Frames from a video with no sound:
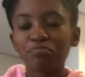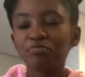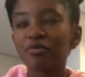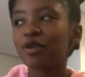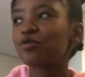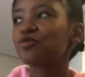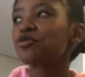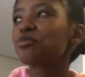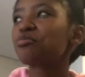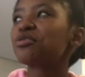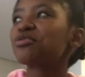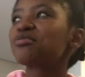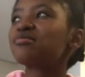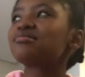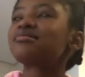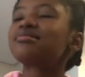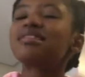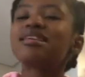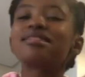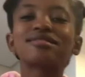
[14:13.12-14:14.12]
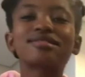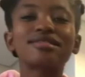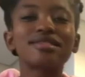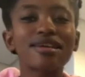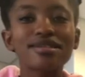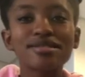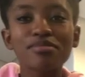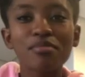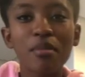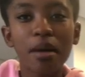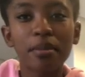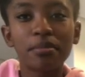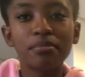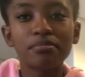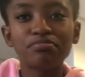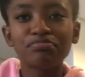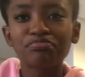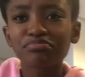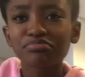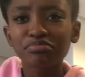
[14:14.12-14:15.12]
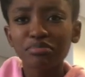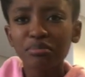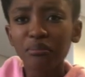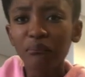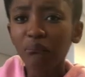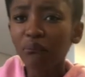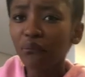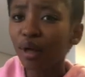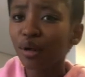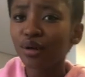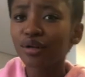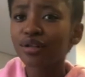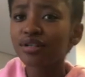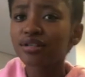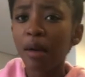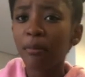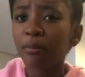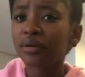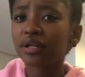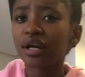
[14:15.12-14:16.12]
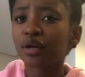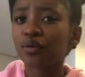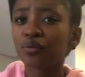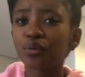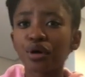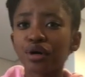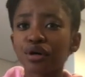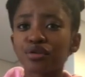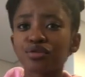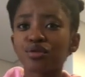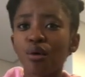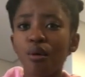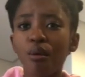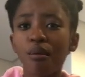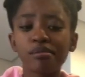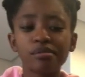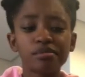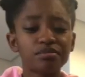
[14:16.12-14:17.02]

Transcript: and also because the next stress, man, a lot is happening at work, so